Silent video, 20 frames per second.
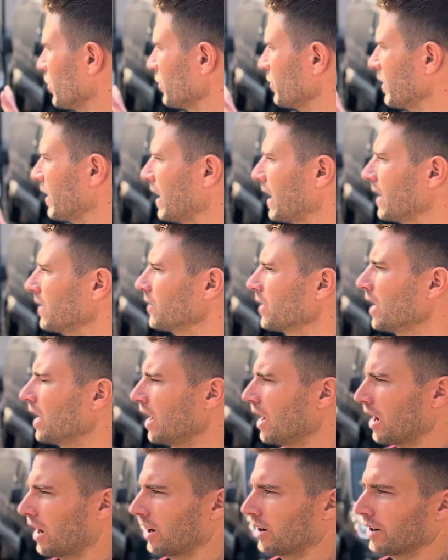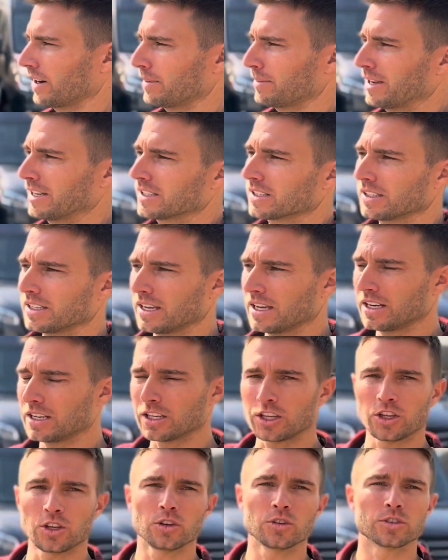or 5, are basically in
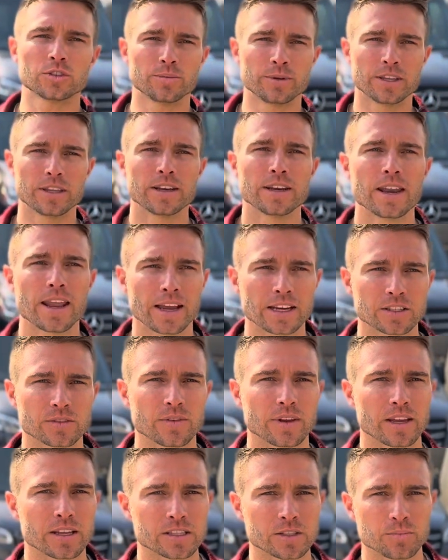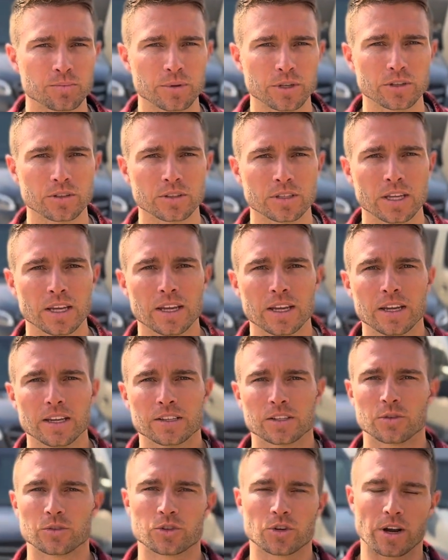queue to be the next vans built.
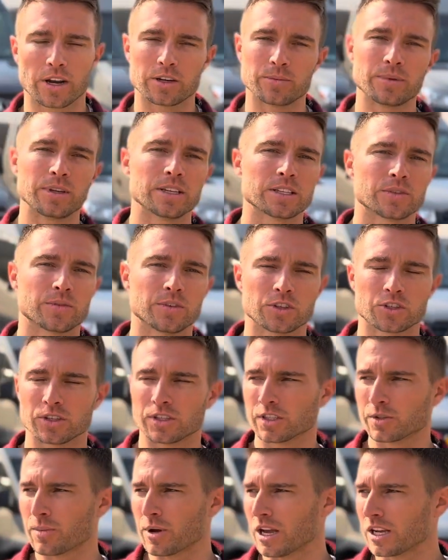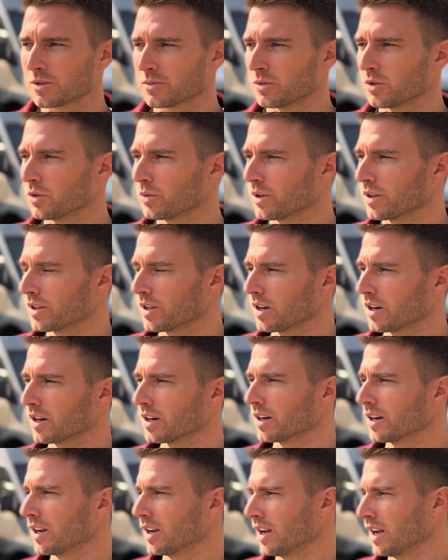So we're trying to be as efficient as possible with
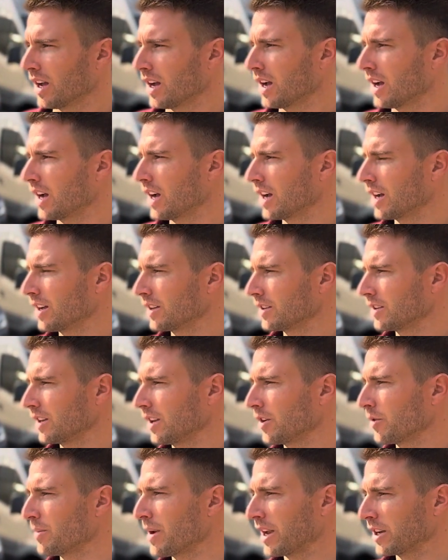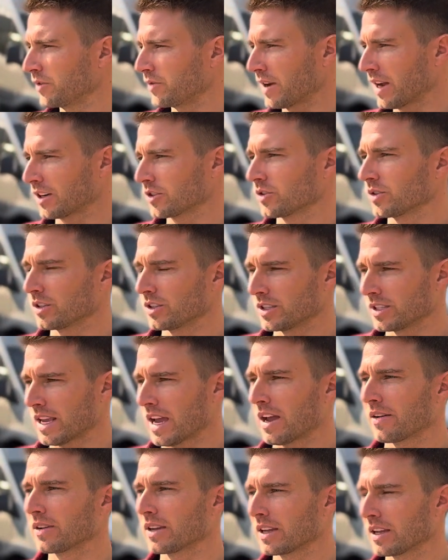our, manufacturing, just
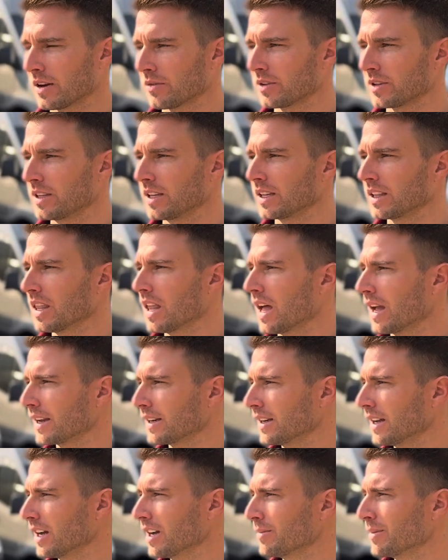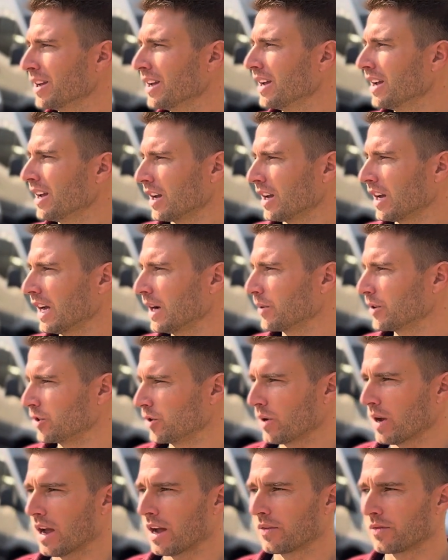having everything lined up. We
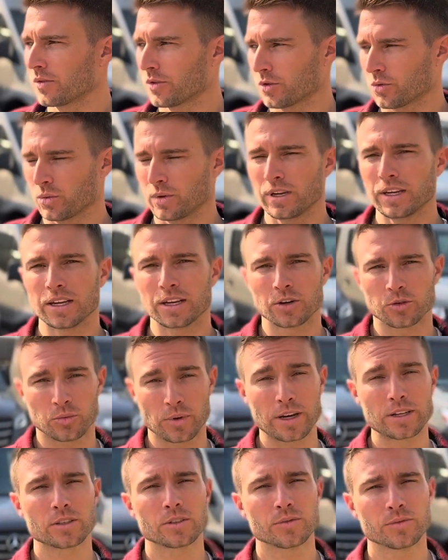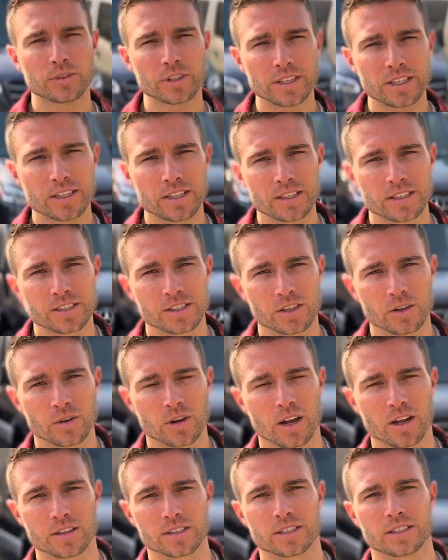do have 3 in a rental fleet, so
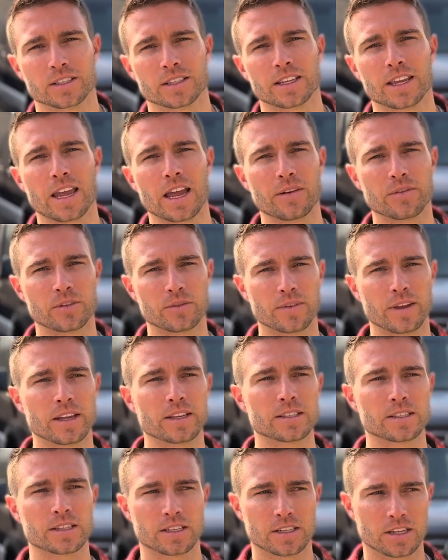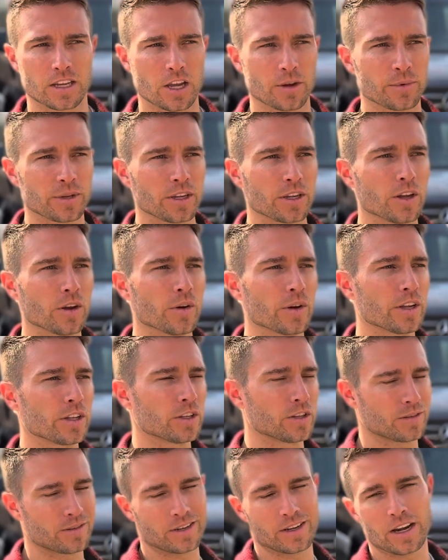constantly having vans coming and going.
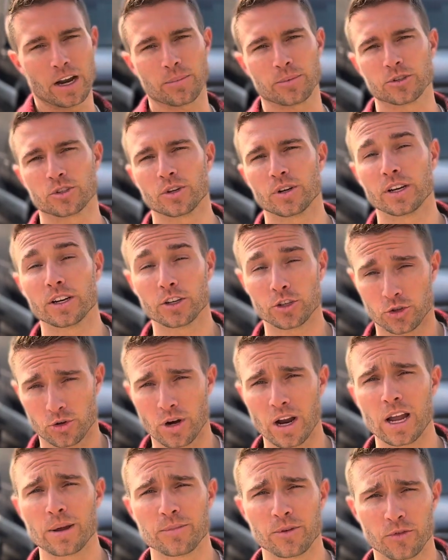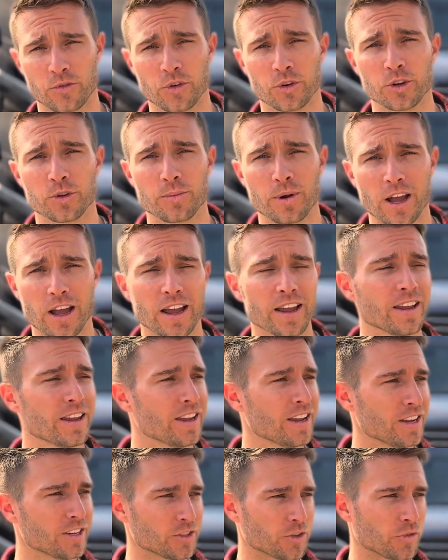You get an opportunity to try before you buy.
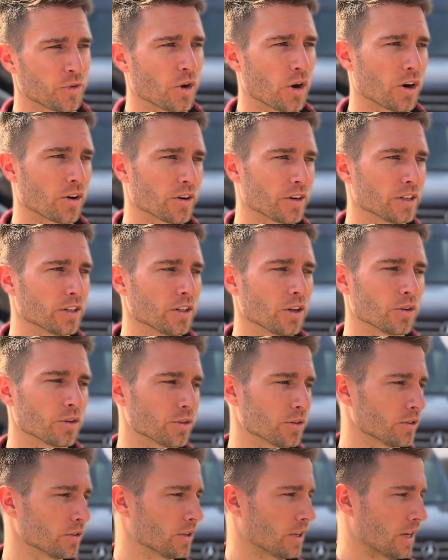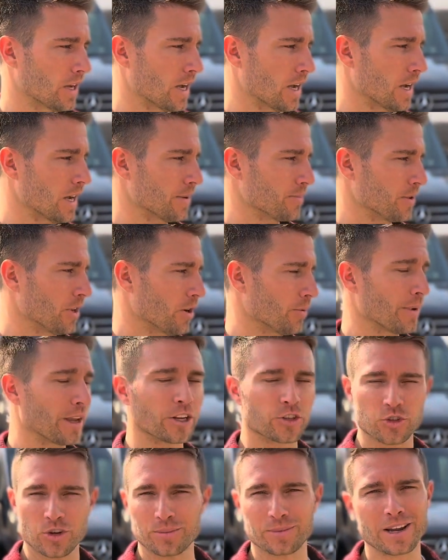So if you are in local, make a trip